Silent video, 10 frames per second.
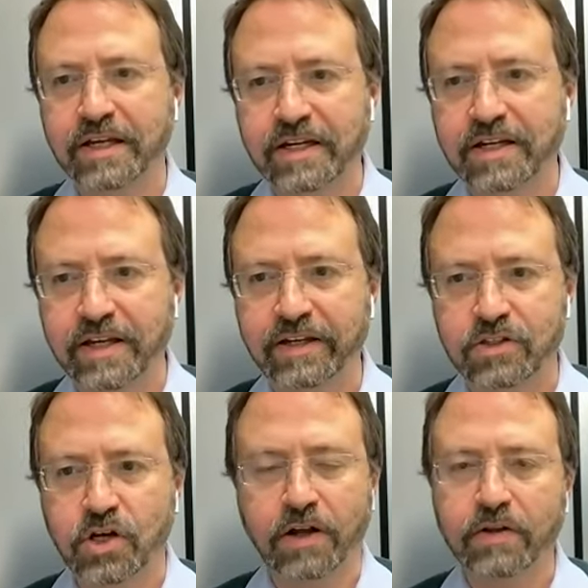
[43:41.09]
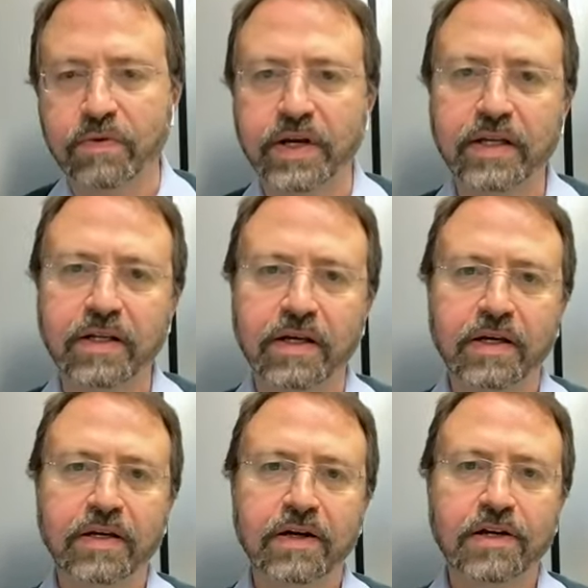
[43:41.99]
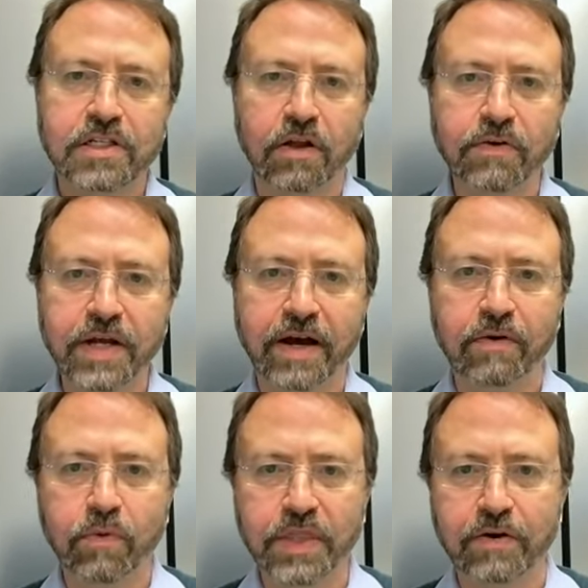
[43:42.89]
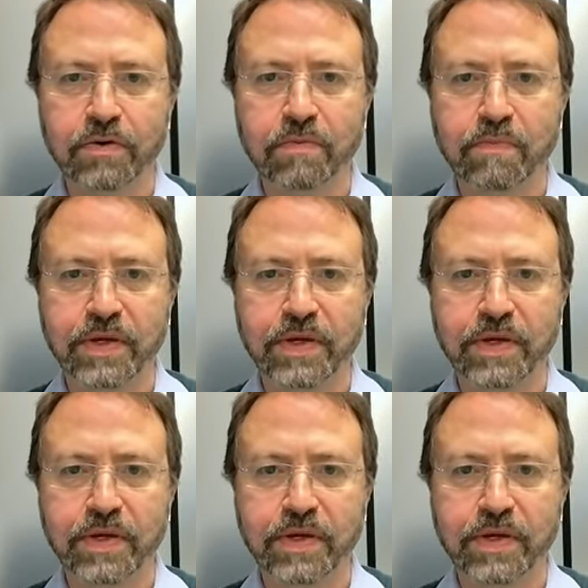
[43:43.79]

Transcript: It can tolerate a slowdown without